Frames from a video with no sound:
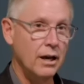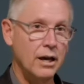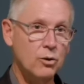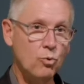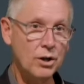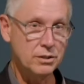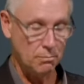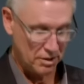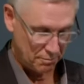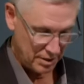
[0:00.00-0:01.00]
In one
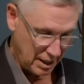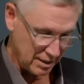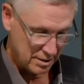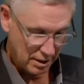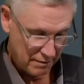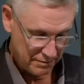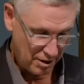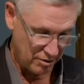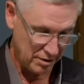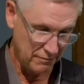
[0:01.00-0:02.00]
WPA slave
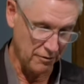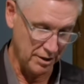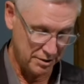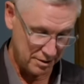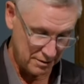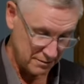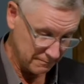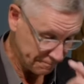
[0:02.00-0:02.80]
narrative, for instance,